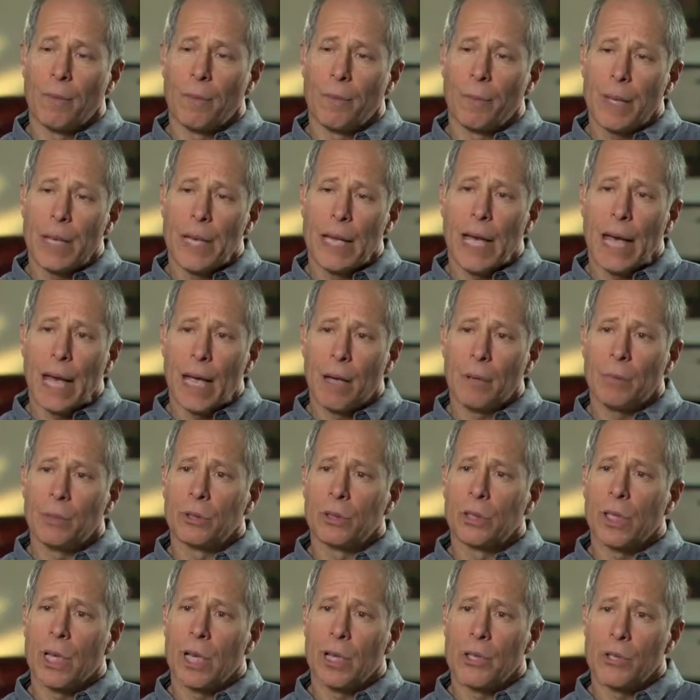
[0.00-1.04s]
Being able
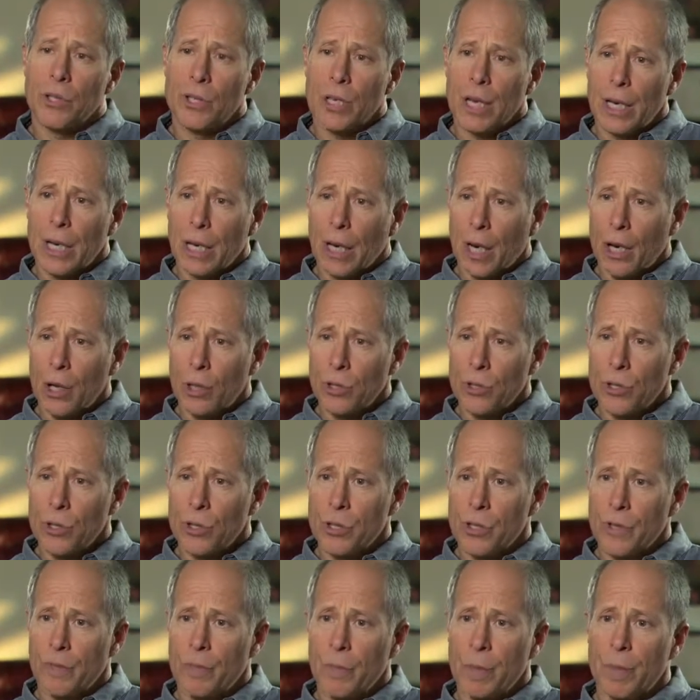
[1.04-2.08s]
to understand the
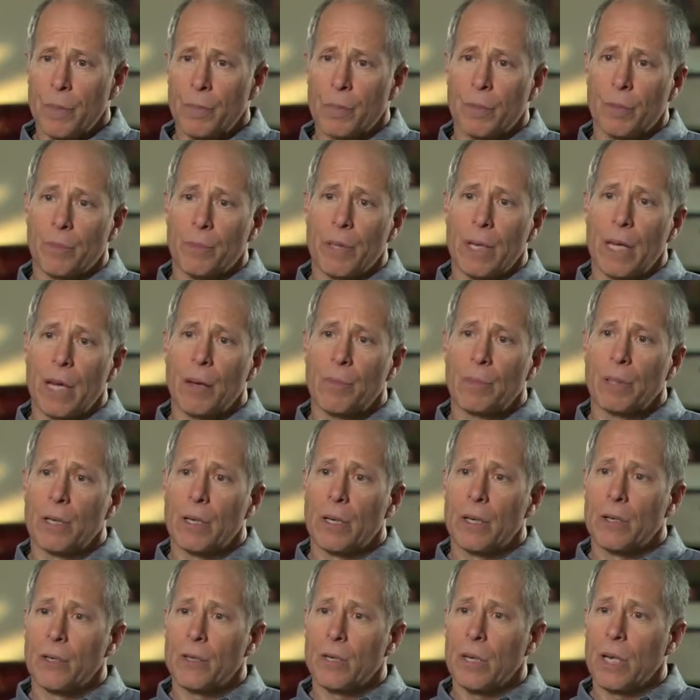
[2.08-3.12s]
cultures of people, being able to
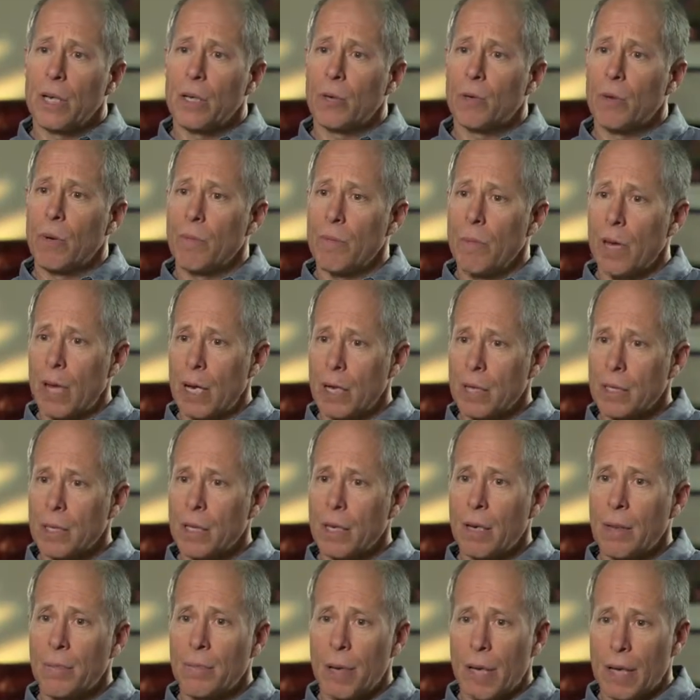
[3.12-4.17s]
understand the way
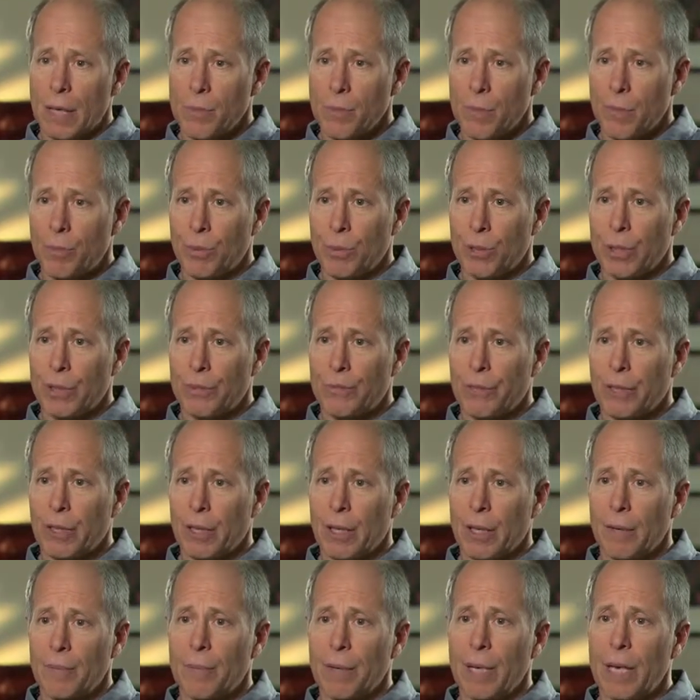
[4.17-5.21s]
medicine impacts people
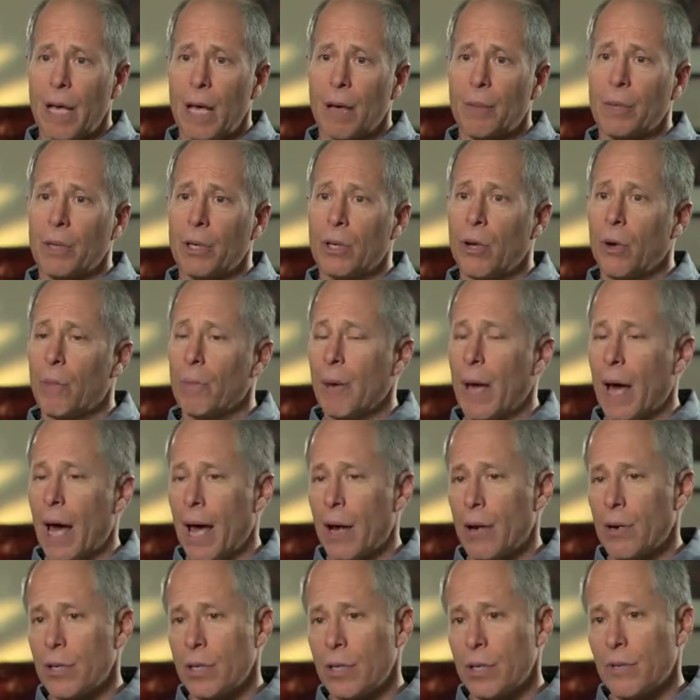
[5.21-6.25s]
differently, being able to know
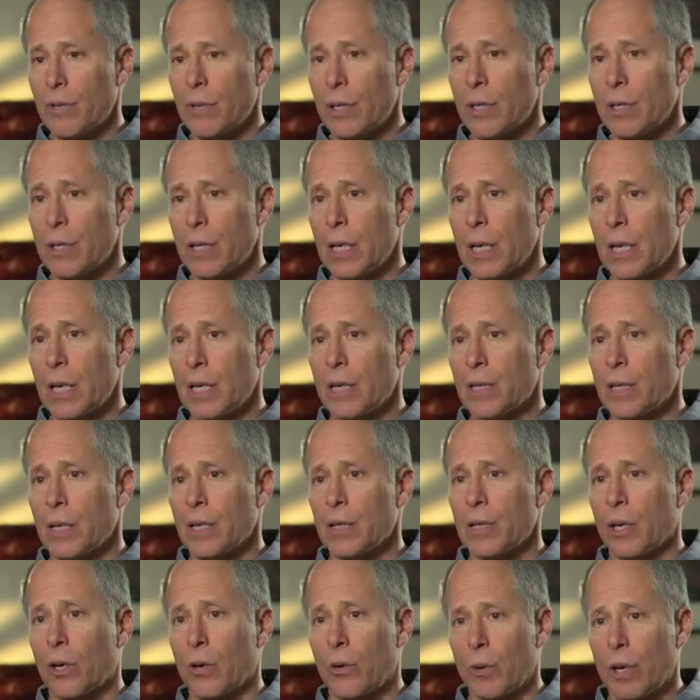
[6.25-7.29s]
patterns of disease
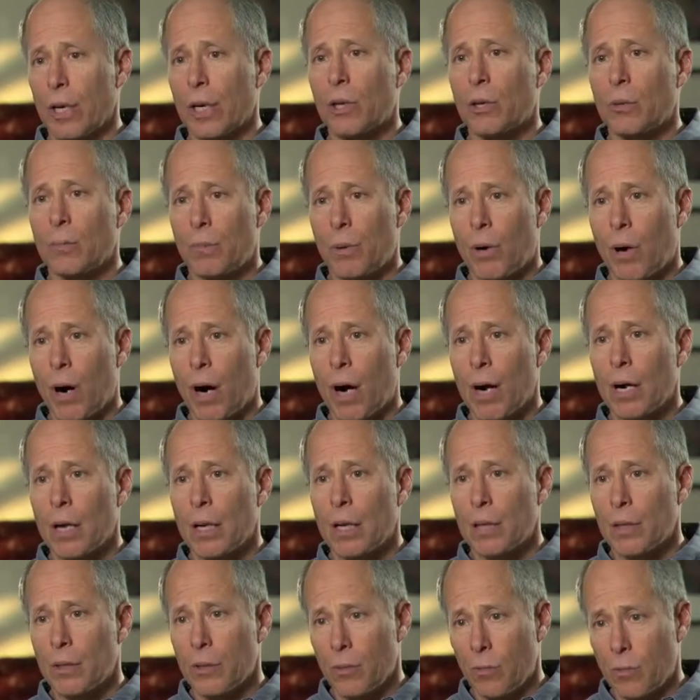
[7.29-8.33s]
is a critical part
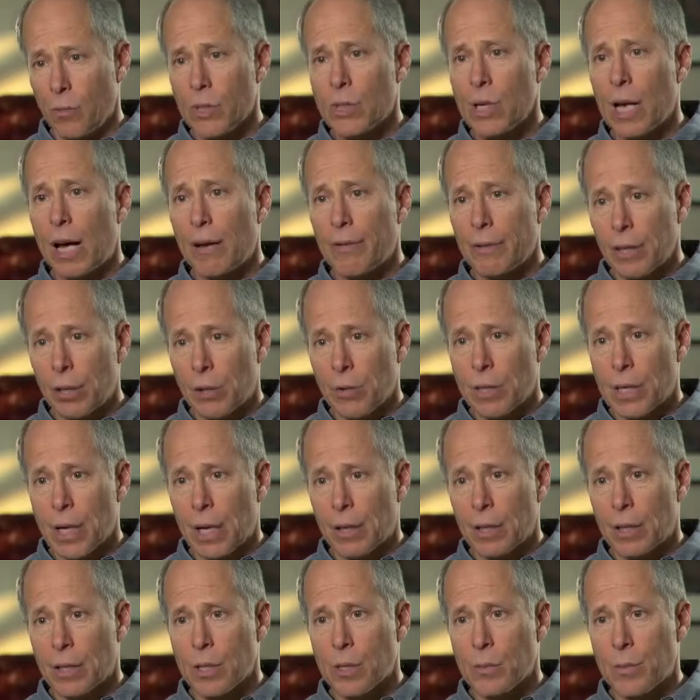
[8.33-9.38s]
in resolving those
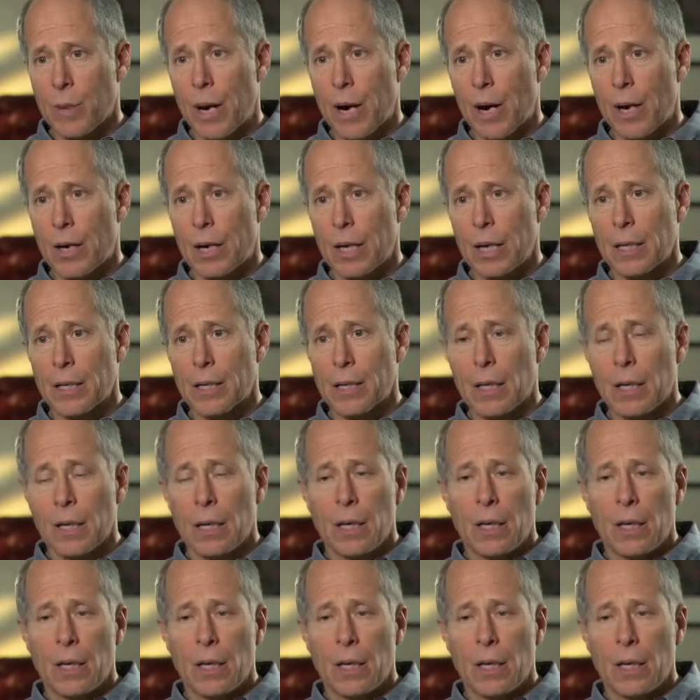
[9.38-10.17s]
health disparities.